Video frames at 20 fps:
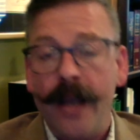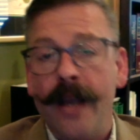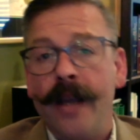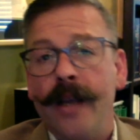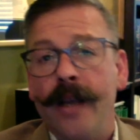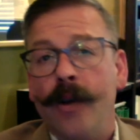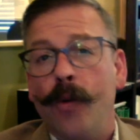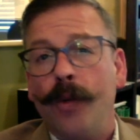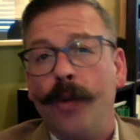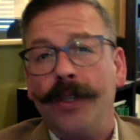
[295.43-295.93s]

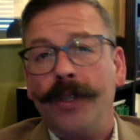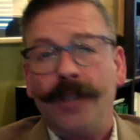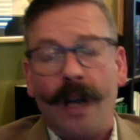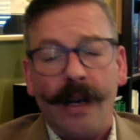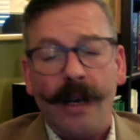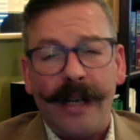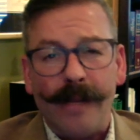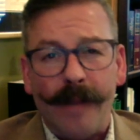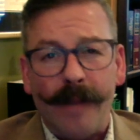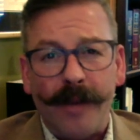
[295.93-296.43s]
We'll talk
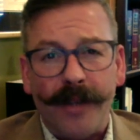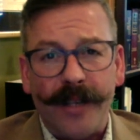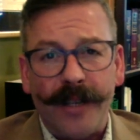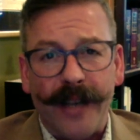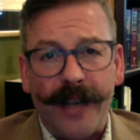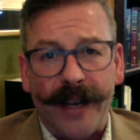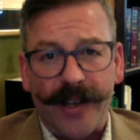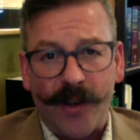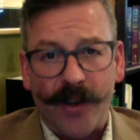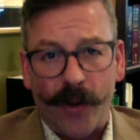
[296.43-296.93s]
about the
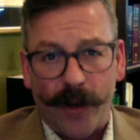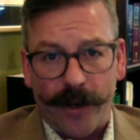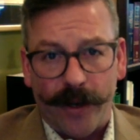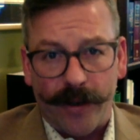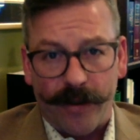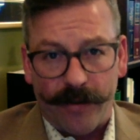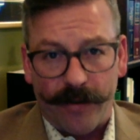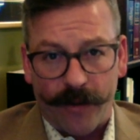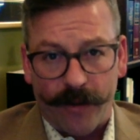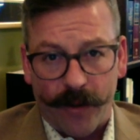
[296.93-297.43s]
desk order
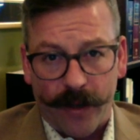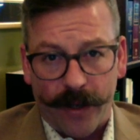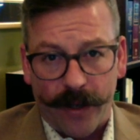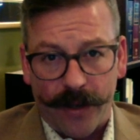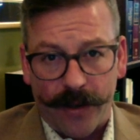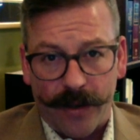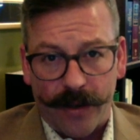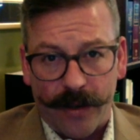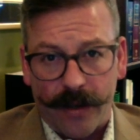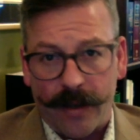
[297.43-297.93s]

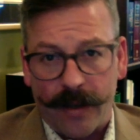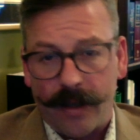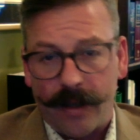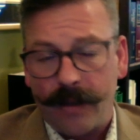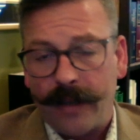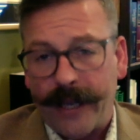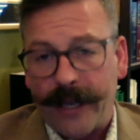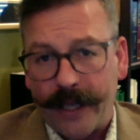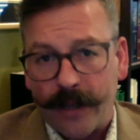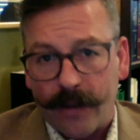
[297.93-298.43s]
divorce
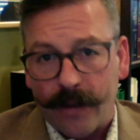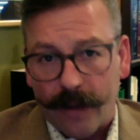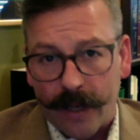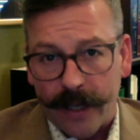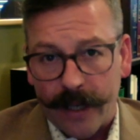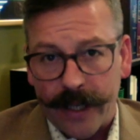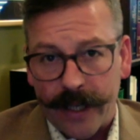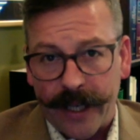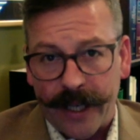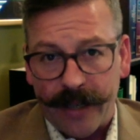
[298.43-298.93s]
later on
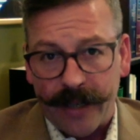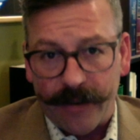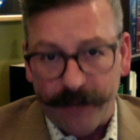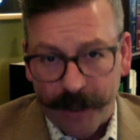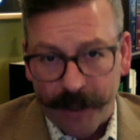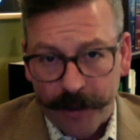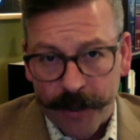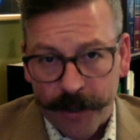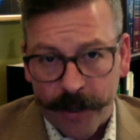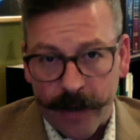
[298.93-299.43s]
in a
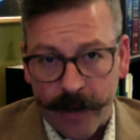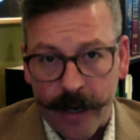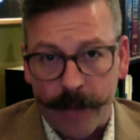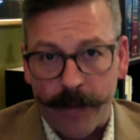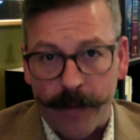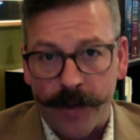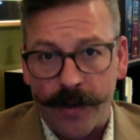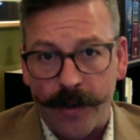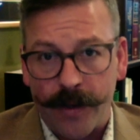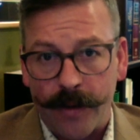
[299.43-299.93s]
future
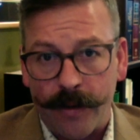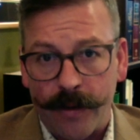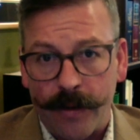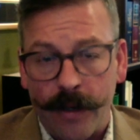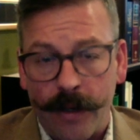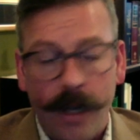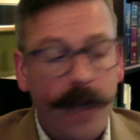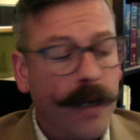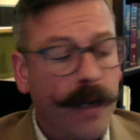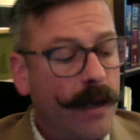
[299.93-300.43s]
episode.
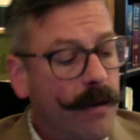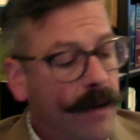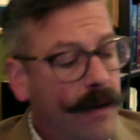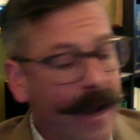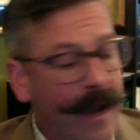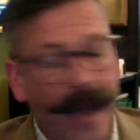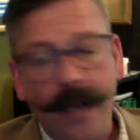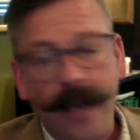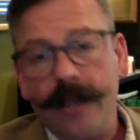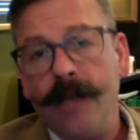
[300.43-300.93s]
You can,
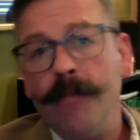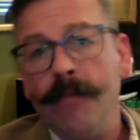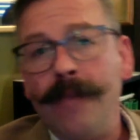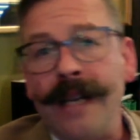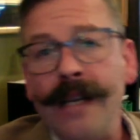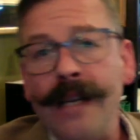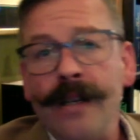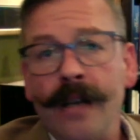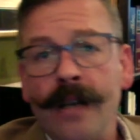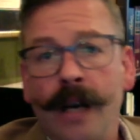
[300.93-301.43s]
in the
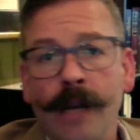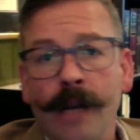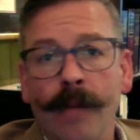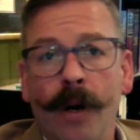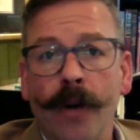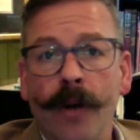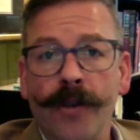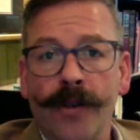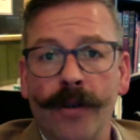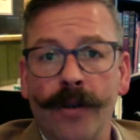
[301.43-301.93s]
meantime,
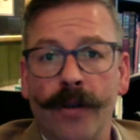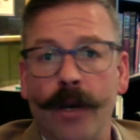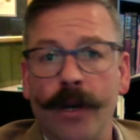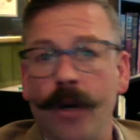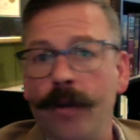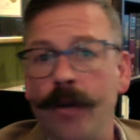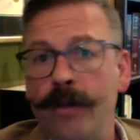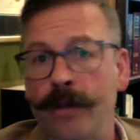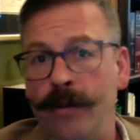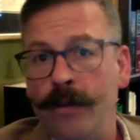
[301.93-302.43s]
also go
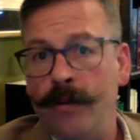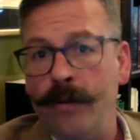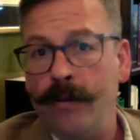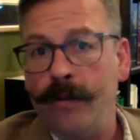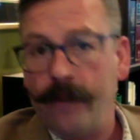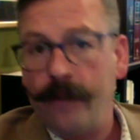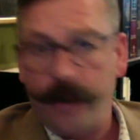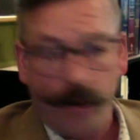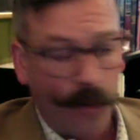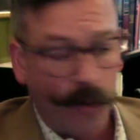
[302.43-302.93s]
to the
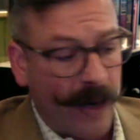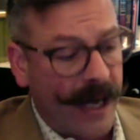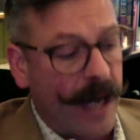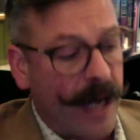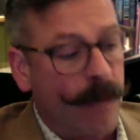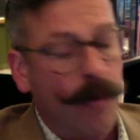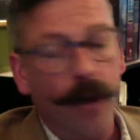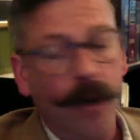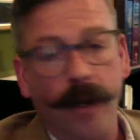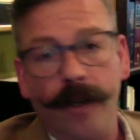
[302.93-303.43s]
wiki
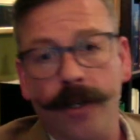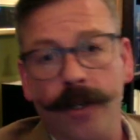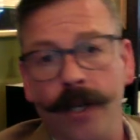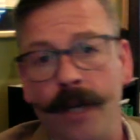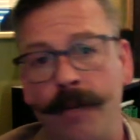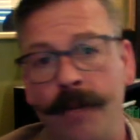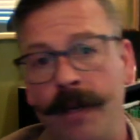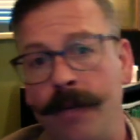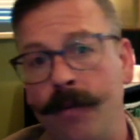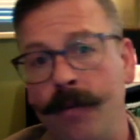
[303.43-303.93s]
book J.P.
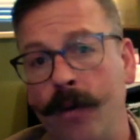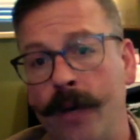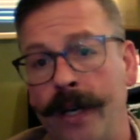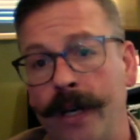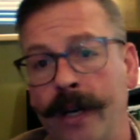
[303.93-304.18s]
Boyd on